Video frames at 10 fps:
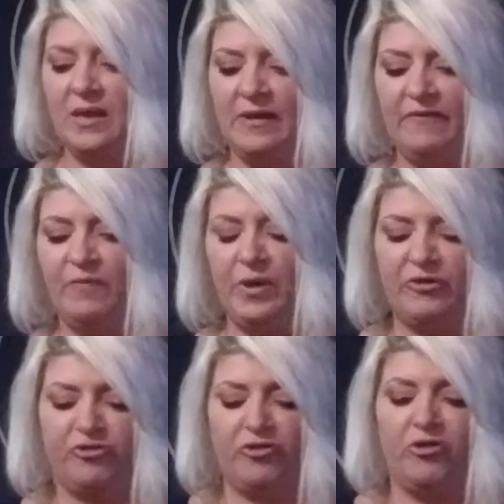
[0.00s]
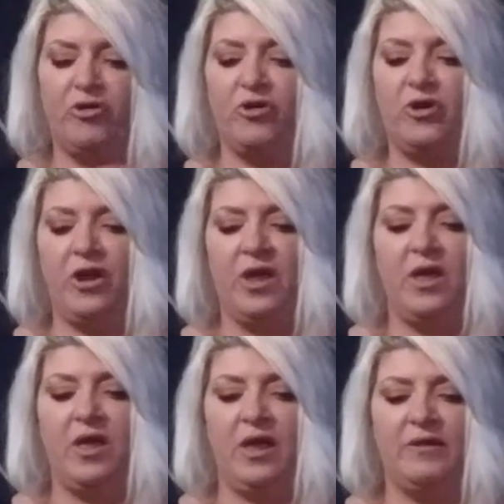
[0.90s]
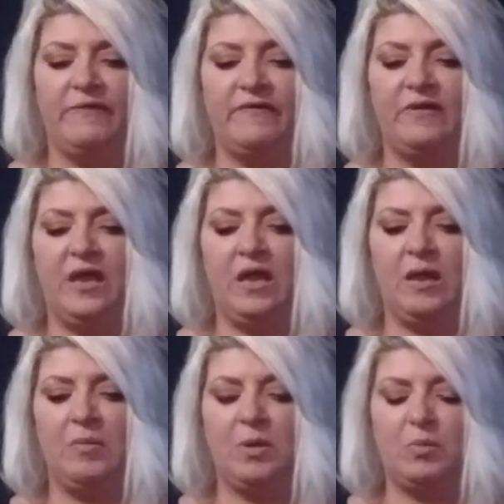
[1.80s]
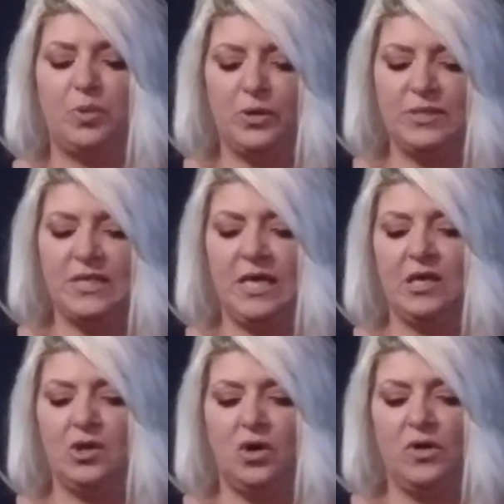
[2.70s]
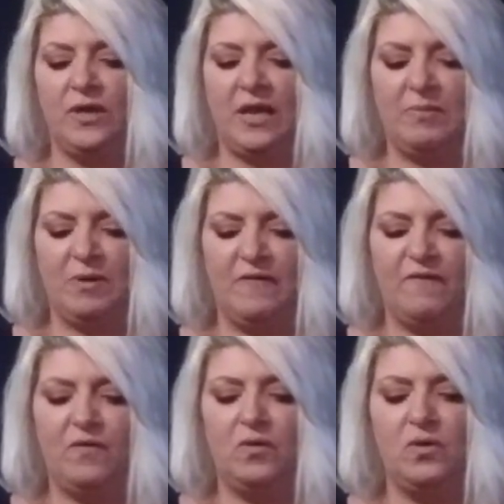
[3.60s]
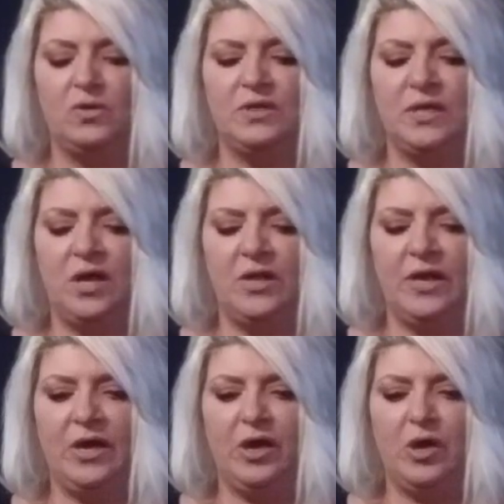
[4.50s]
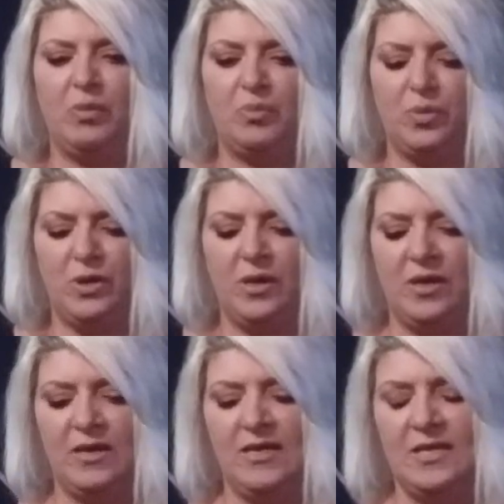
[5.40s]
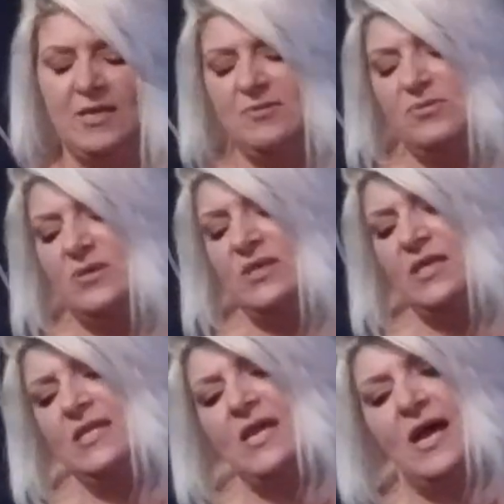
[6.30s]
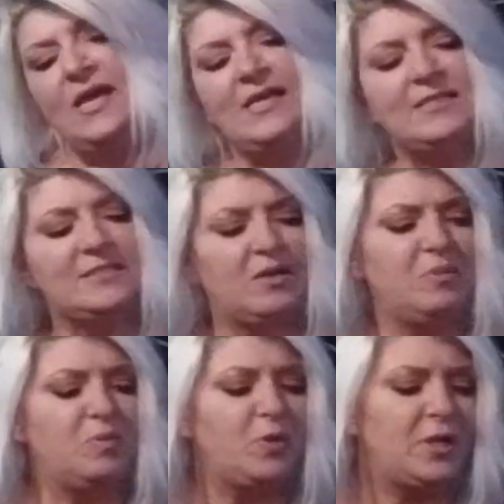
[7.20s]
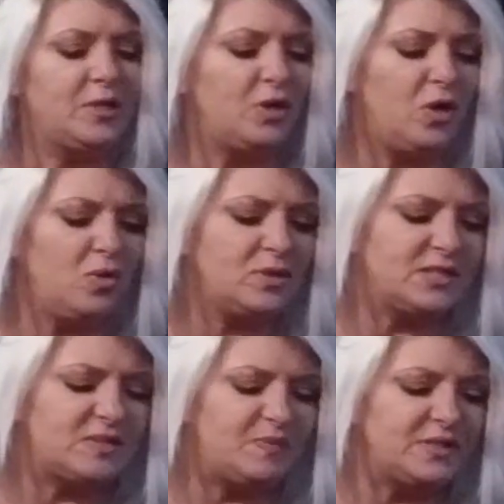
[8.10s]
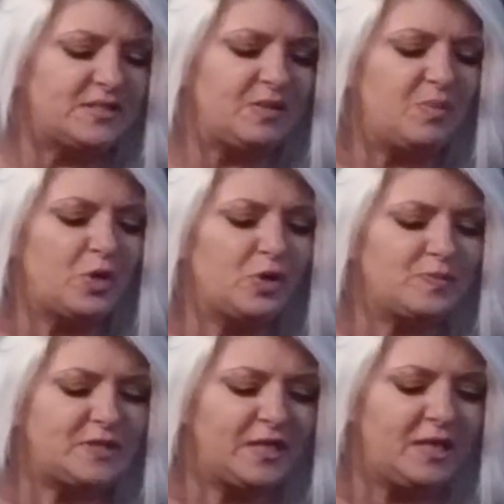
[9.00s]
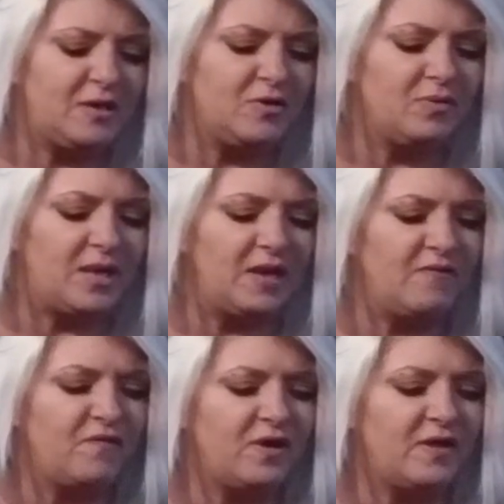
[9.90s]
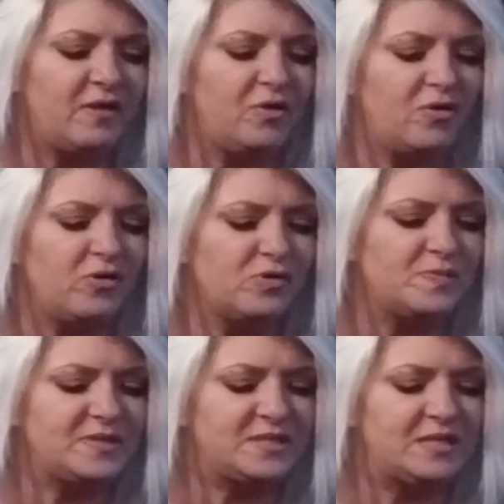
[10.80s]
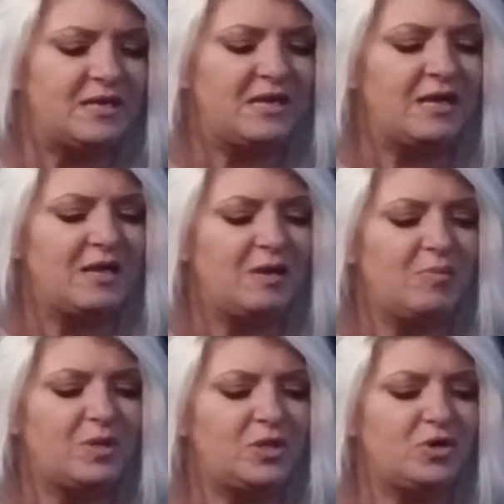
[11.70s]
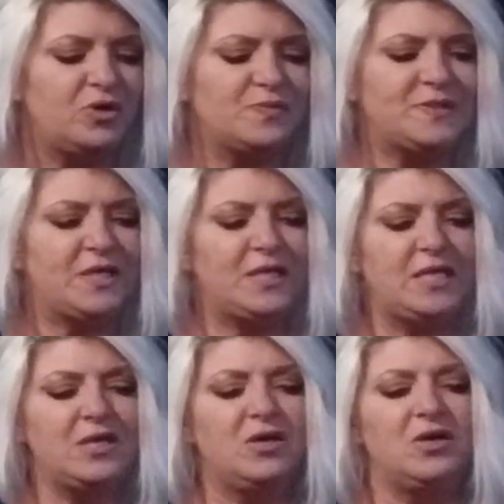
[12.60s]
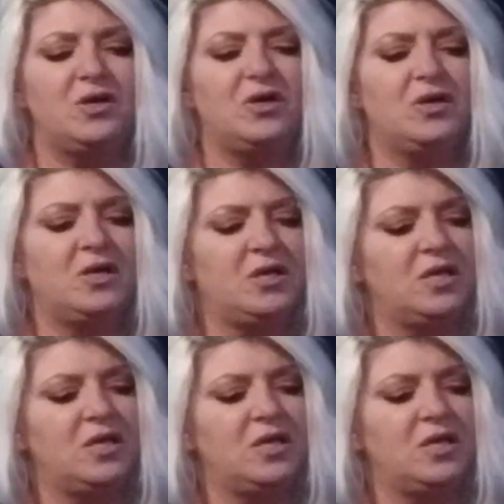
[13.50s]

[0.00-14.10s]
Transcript: his picture and his name and birth date and all that. I'm gonna fold it all up. Really nice. I'm going to put a little, let's put some herbs on there. We can't forget the herbs. Put the herbs on there.